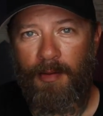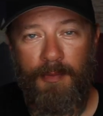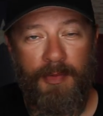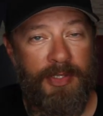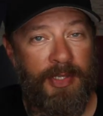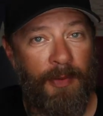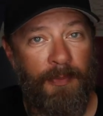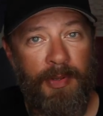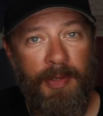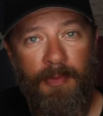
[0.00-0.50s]

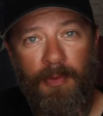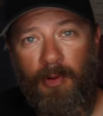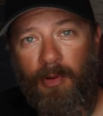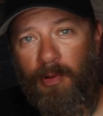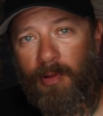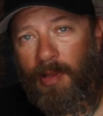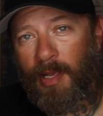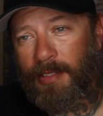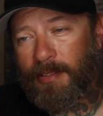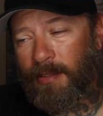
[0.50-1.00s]
some
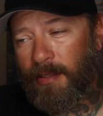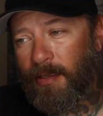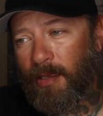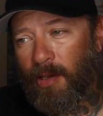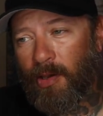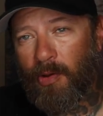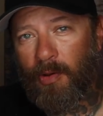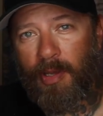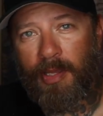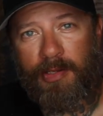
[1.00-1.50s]
people like to
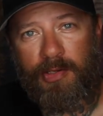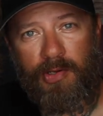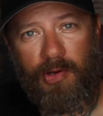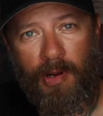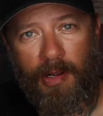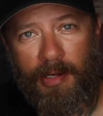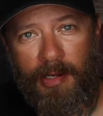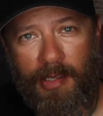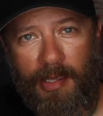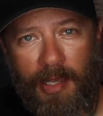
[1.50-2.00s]
go and
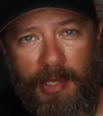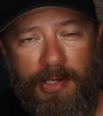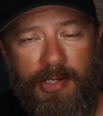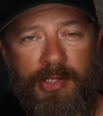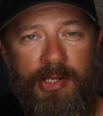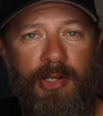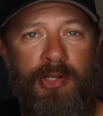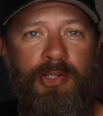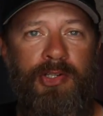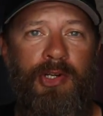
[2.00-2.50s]
try to
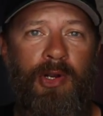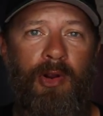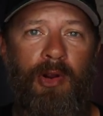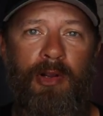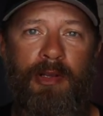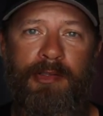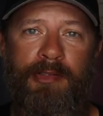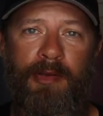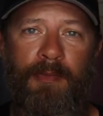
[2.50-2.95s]
catch sharks.